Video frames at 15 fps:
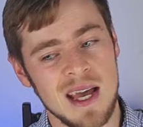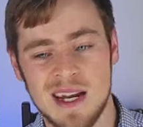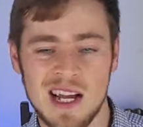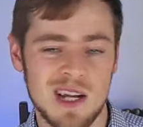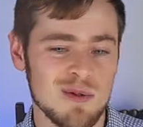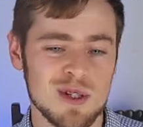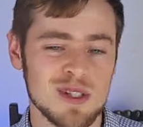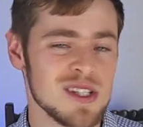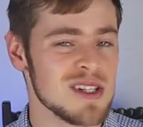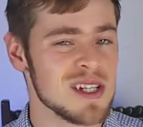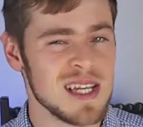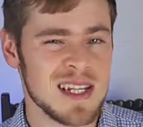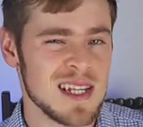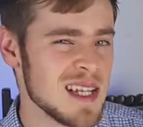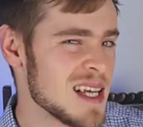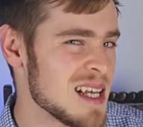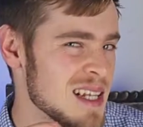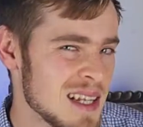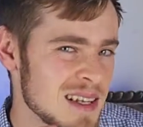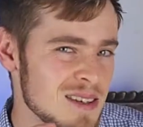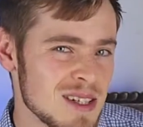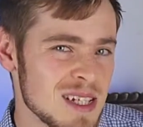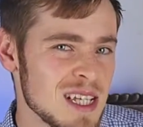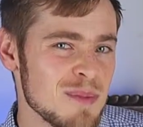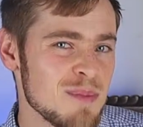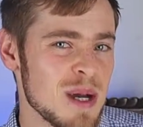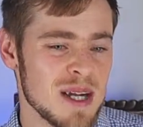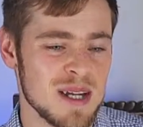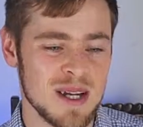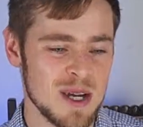And I will also get a little
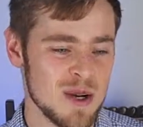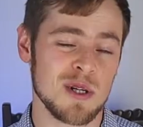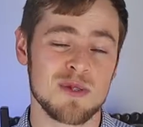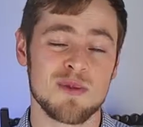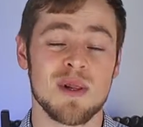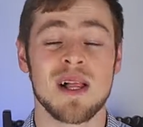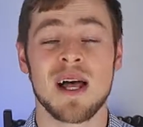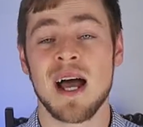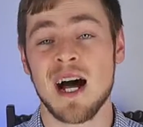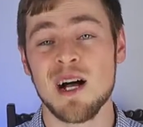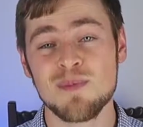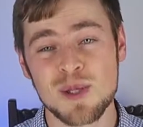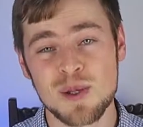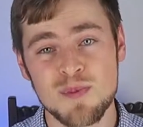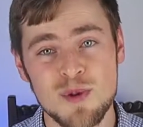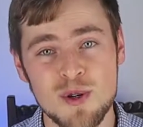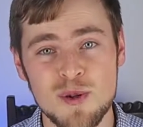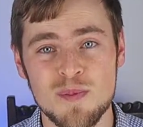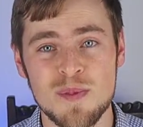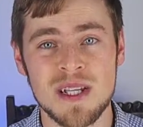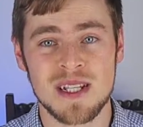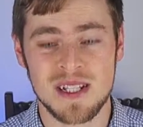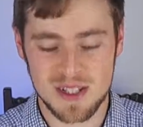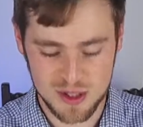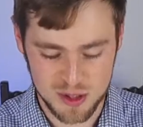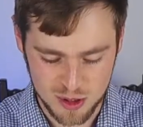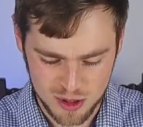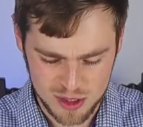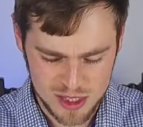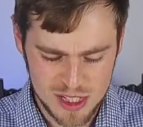kickback, which will help support me
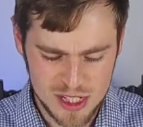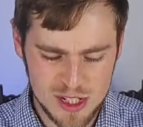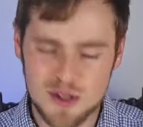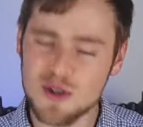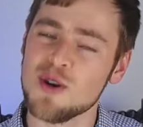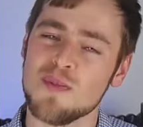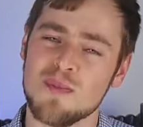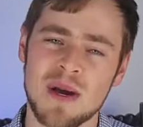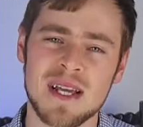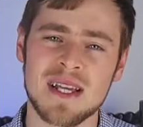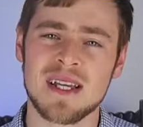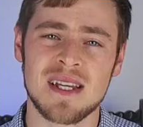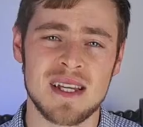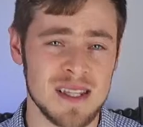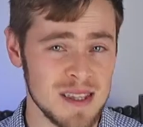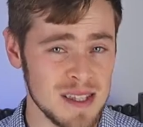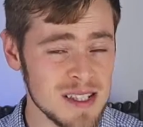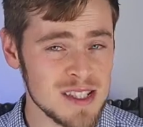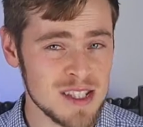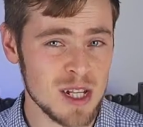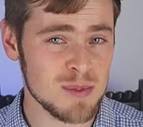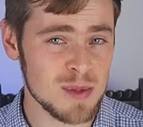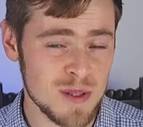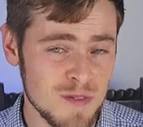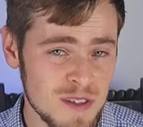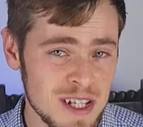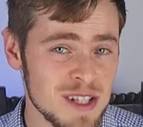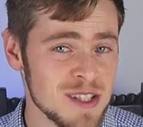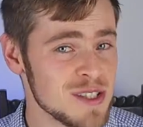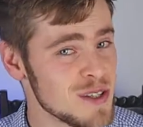to continue making these types of
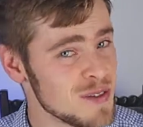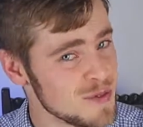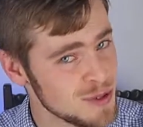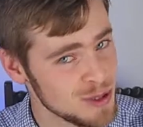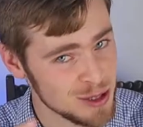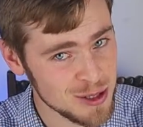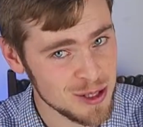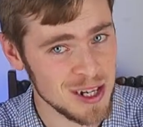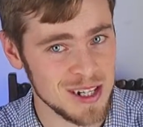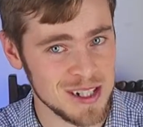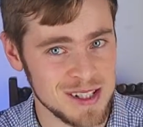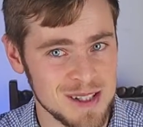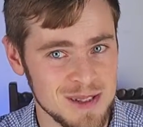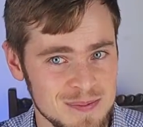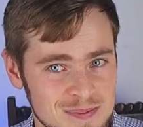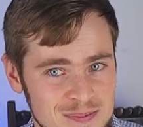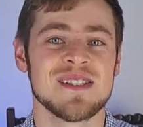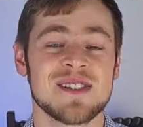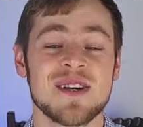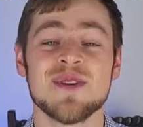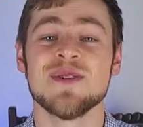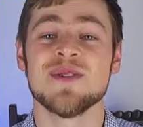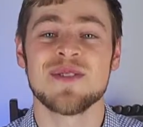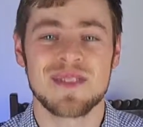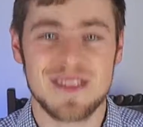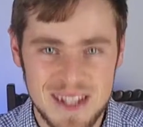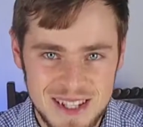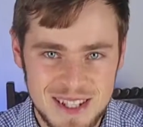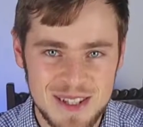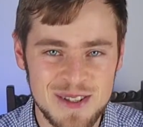videos for you guys. So
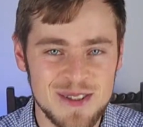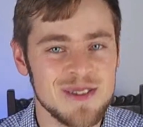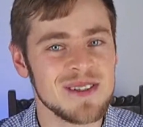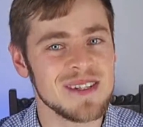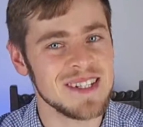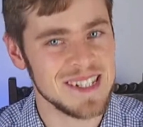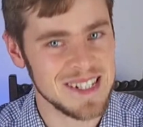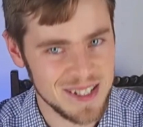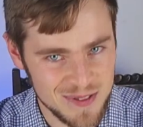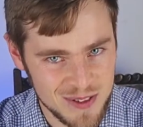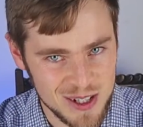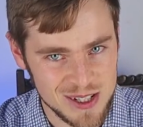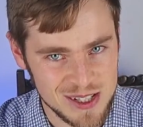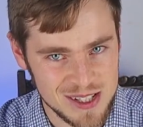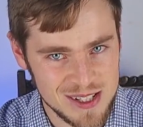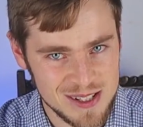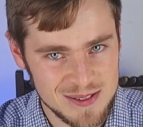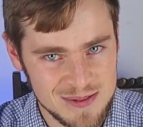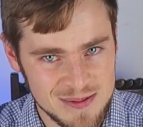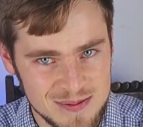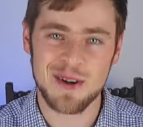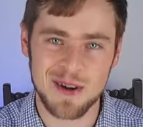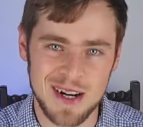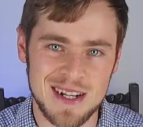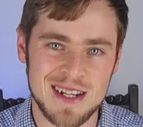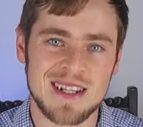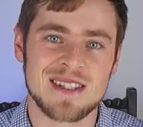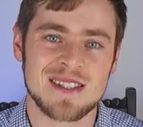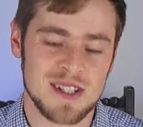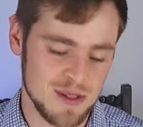thank you in advance. Alright,
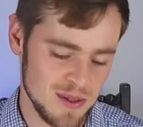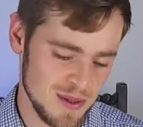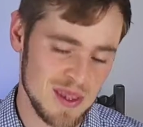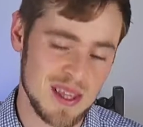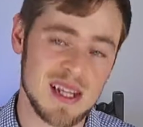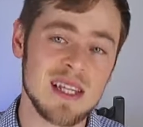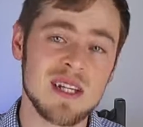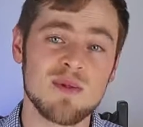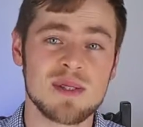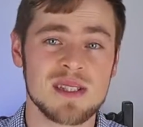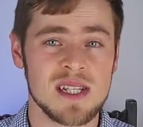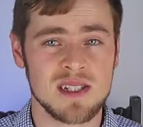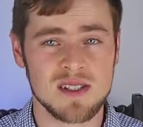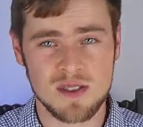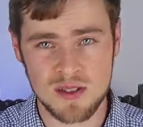so the link will take you